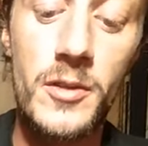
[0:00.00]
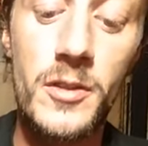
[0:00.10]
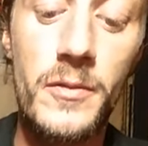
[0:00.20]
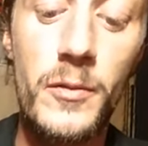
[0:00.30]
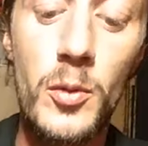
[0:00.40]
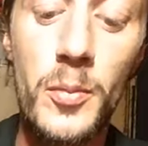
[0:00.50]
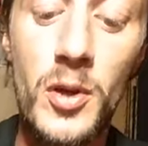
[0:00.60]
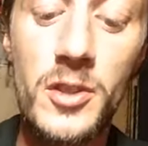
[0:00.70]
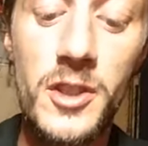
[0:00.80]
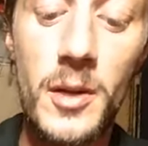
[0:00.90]
There's four
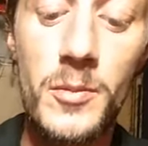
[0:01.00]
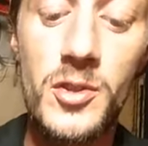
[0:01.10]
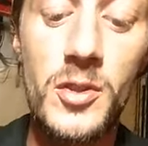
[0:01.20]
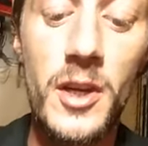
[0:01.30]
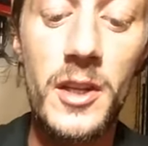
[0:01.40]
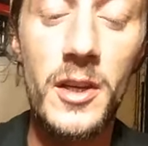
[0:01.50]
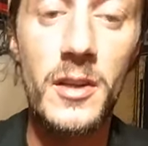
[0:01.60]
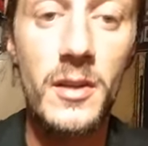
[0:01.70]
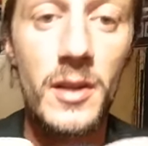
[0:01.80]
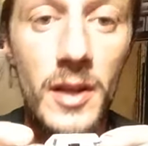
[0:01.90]
parts coming
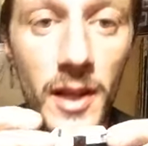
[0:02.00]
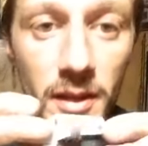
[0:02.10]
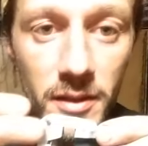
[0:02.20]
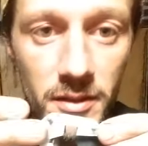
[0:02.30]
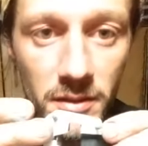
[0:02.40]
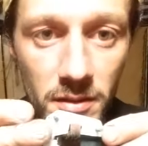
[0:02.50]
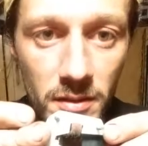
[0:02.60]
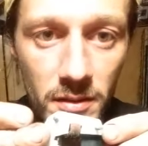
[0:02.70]
together like this.